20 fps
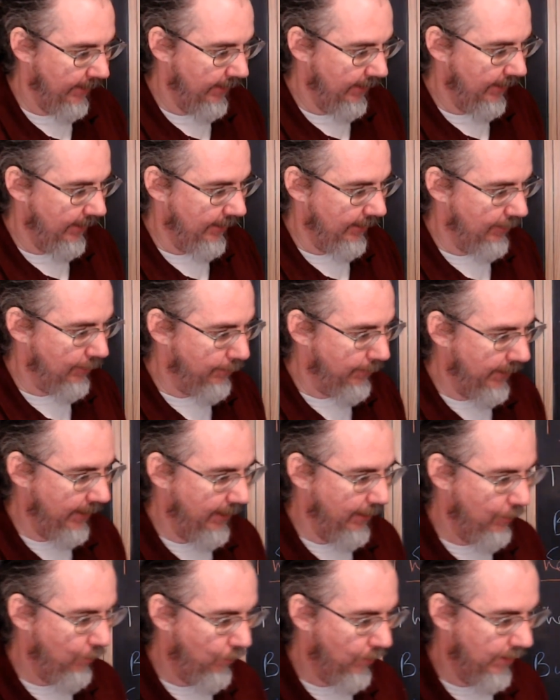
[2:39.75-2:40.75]
and this
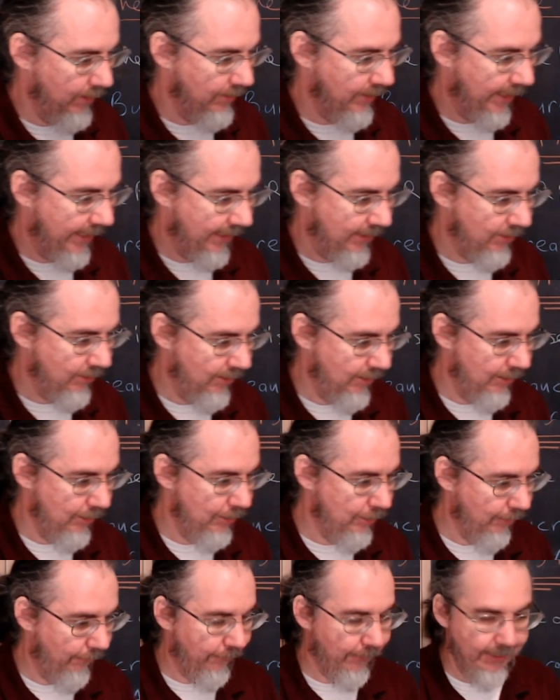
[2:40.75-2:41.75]
bank was actually in a
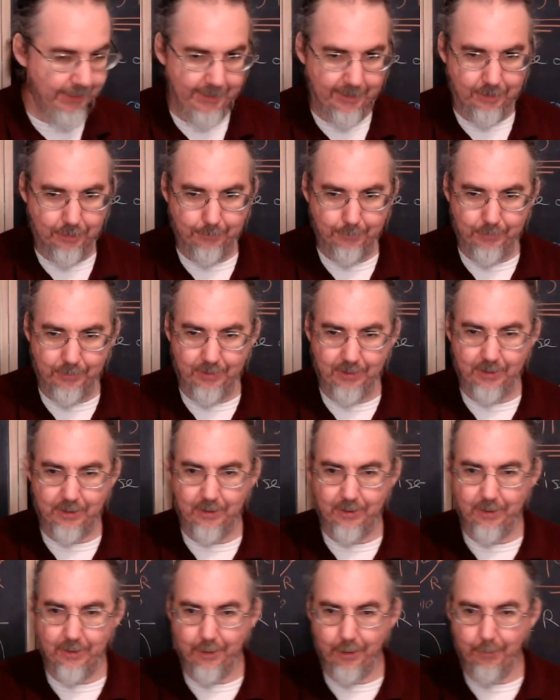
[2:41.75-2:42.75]
good financial
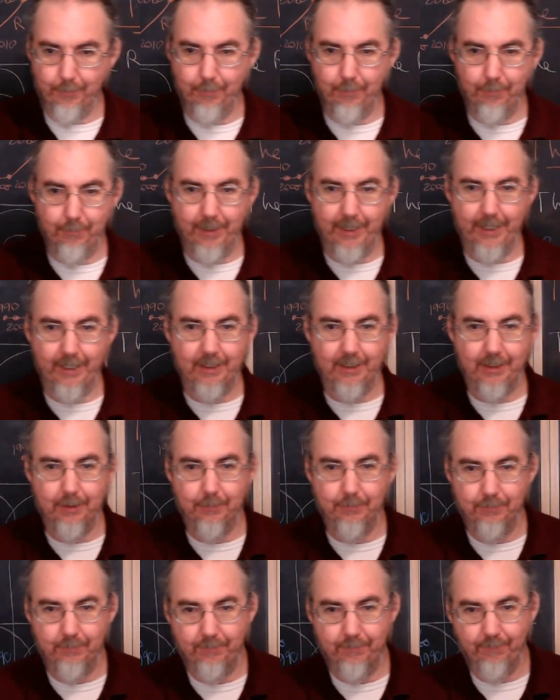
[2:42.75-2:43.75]
position to open back
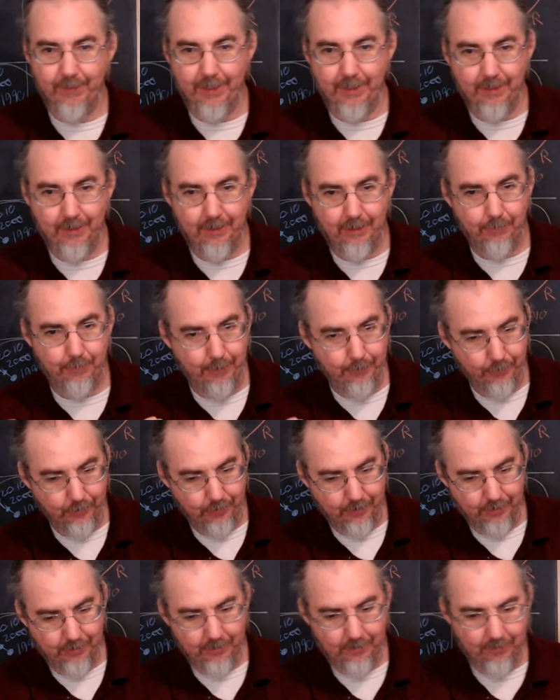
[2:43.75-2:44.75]
up, and that the people
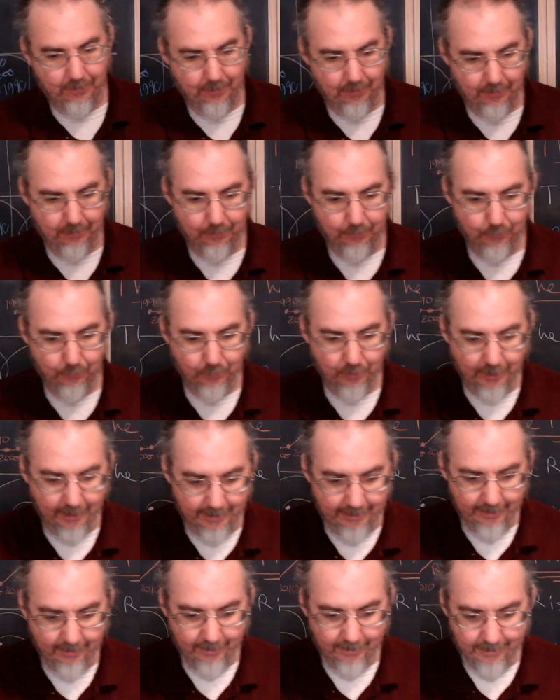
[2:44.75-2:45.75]
could rely
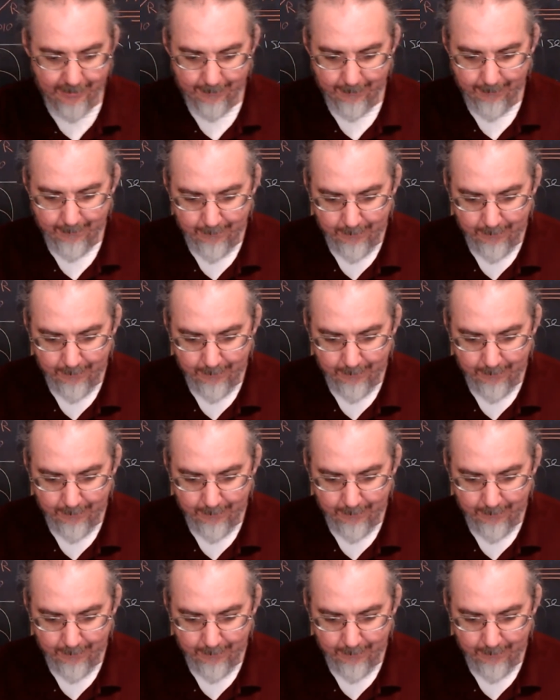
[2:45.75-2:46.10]
on it,